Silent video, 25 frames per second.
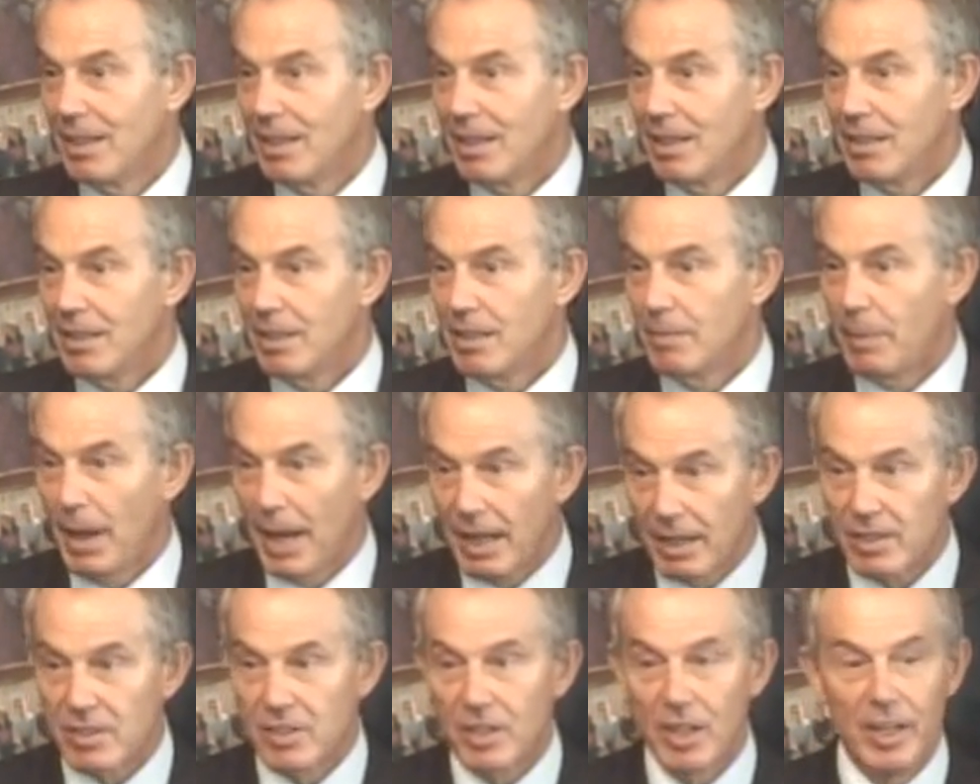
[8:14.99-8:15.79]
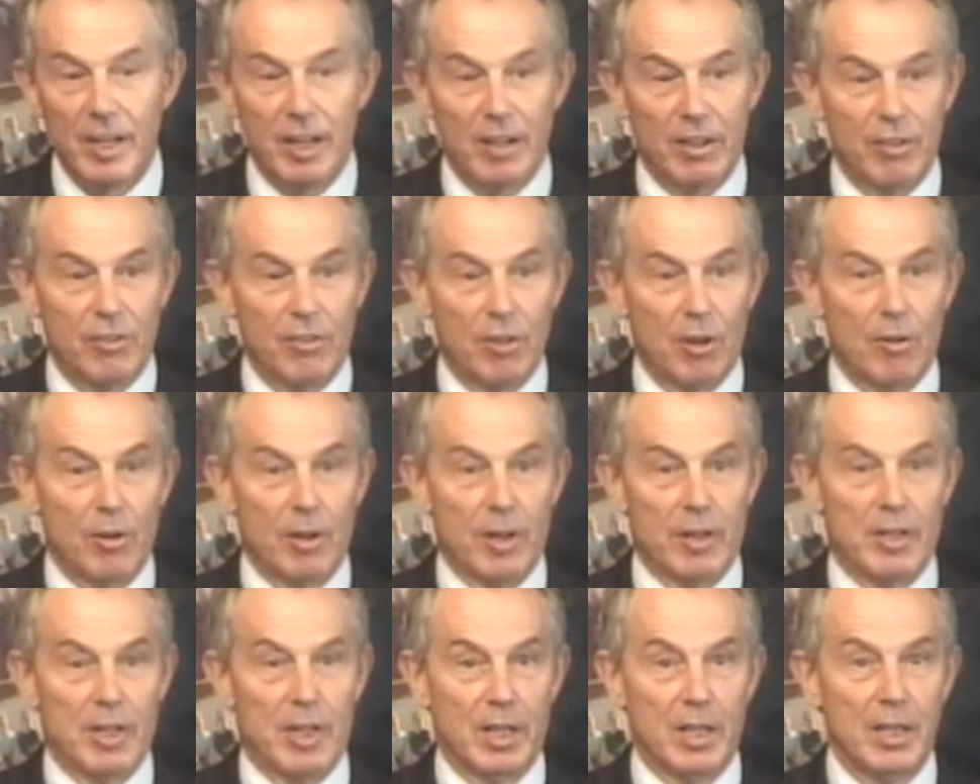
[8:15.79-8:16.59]
The Palestinian
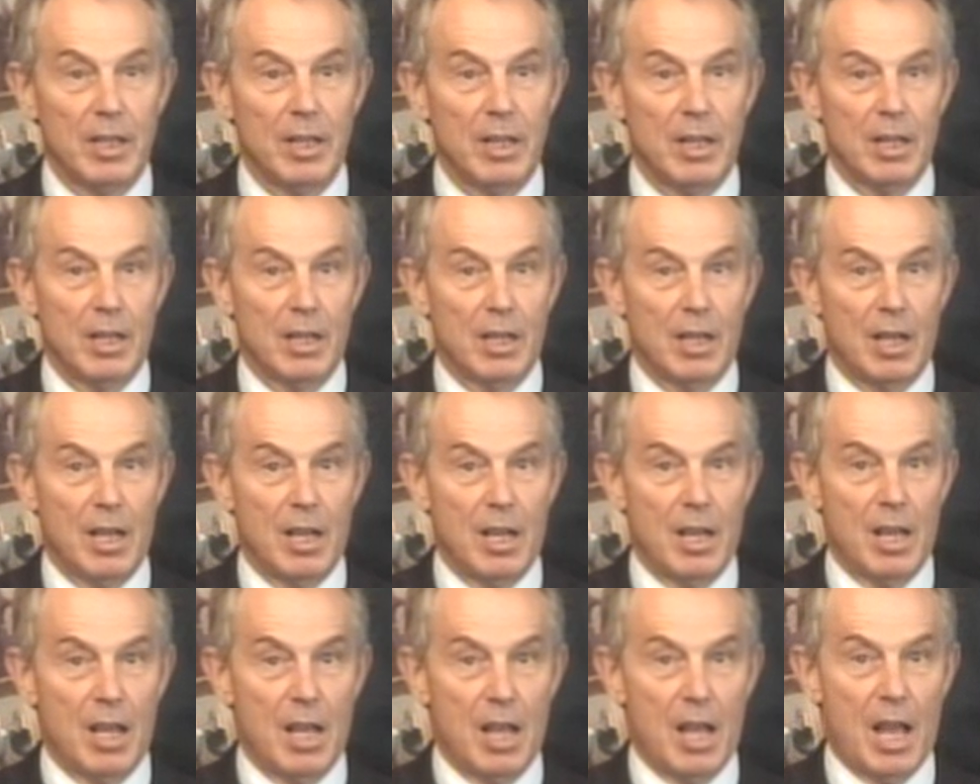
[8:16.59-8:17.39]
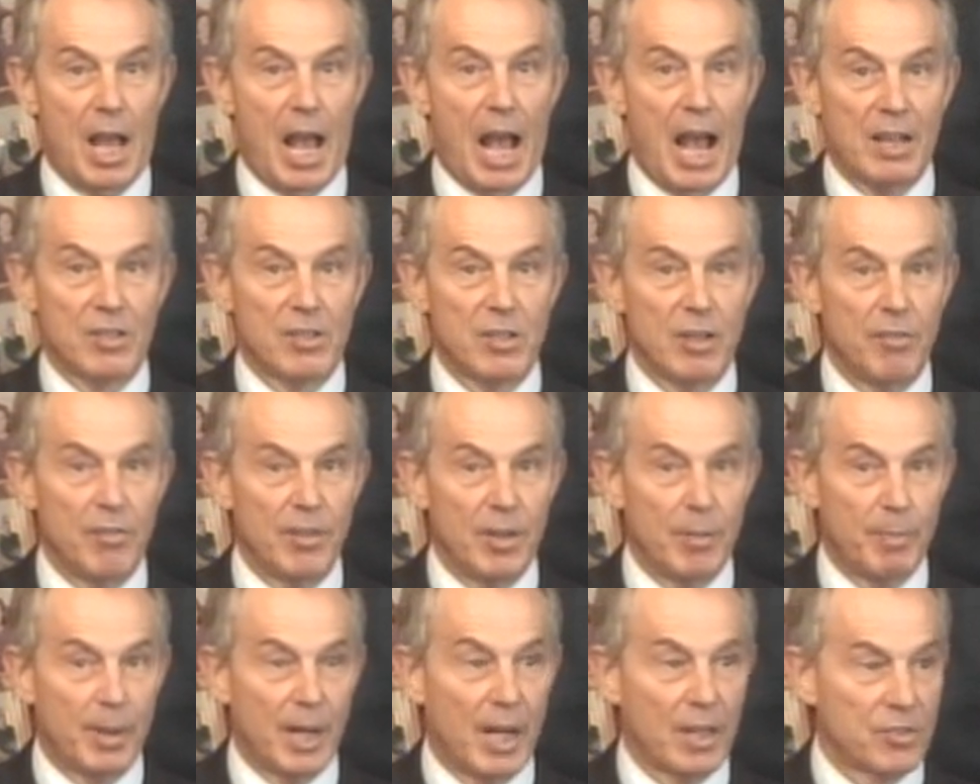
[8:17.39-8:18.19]
Authority has, over the
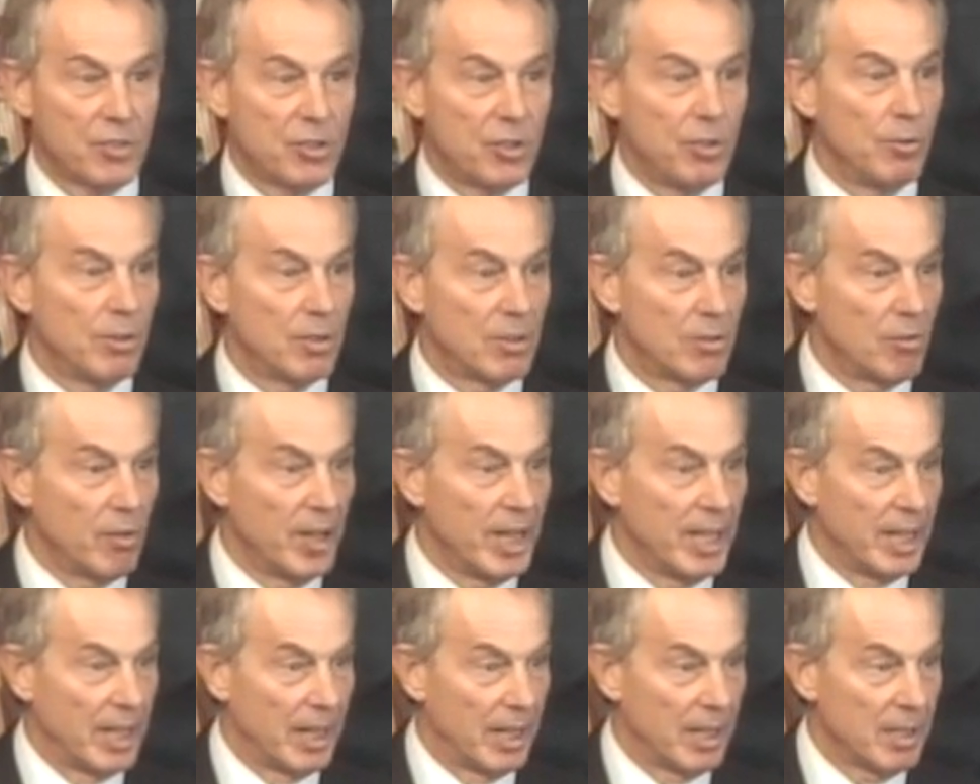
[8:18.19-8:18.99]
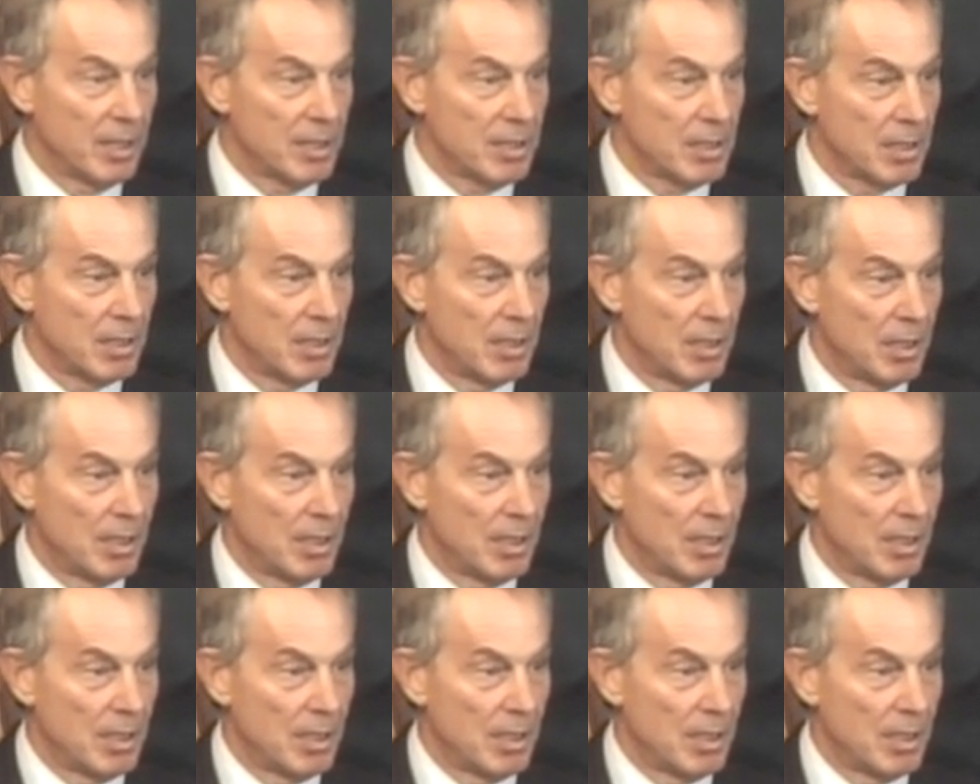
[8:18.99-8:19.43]
past 2 or 3 years,